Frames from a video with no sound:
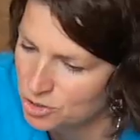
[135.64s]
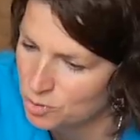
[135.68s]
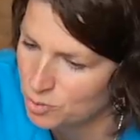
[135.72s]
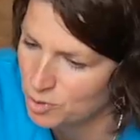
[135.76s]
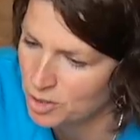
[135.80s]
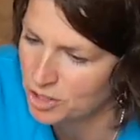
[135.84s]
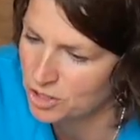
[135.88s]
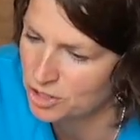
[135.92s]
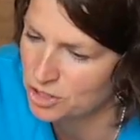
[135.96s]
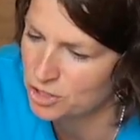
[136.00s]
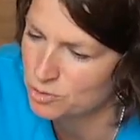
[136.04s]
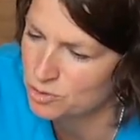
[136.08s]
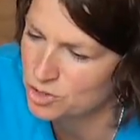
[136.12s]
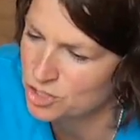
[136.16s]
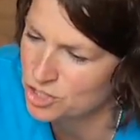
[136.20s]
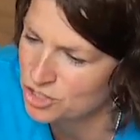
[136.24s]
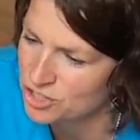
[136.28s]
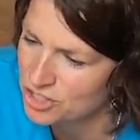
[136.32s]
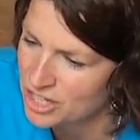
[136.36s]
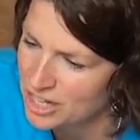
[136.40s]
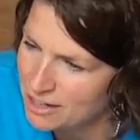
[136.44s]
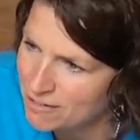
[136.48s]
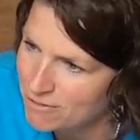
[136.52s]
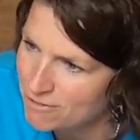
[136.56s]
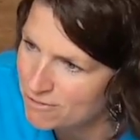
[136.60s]
Do you want to use
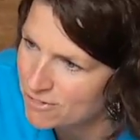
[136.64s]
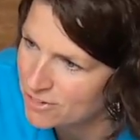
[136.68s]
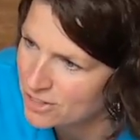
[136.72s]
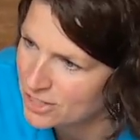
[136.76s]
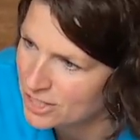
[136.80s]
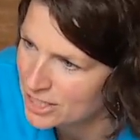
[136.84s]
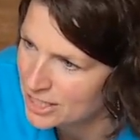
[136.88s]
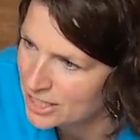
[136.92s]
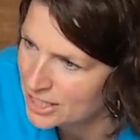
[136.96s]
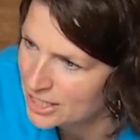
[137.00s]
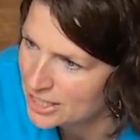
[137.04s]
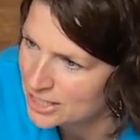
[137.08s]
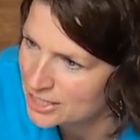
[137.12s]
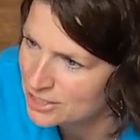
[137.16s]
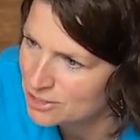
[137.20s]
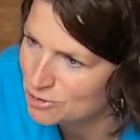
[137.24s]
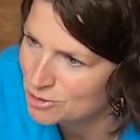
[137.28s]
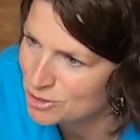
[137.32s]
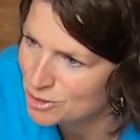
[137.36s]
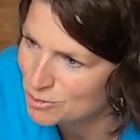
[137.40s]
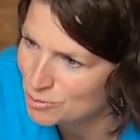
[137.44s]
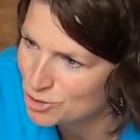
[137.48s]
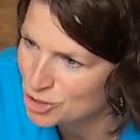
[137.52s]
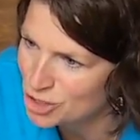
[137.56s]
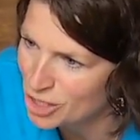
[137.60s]
your knife? do
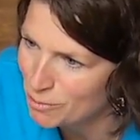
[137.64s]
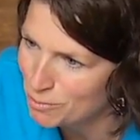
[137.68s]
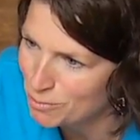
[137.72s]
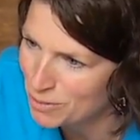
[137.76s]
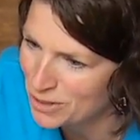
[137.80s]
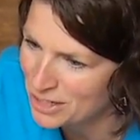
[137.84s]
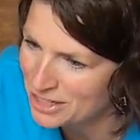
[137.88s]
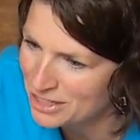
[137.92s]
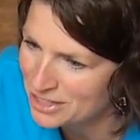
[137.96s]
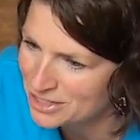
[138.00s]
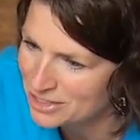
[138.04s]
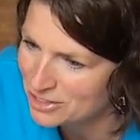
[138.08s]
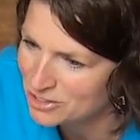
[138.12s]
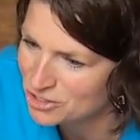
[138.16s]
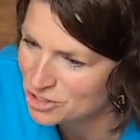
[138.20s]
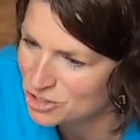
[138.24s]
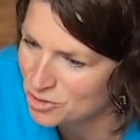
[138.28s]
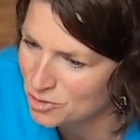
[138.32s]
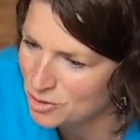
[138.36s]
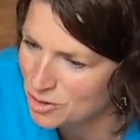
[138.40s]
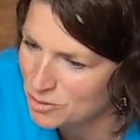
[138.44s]
some chopping. Stone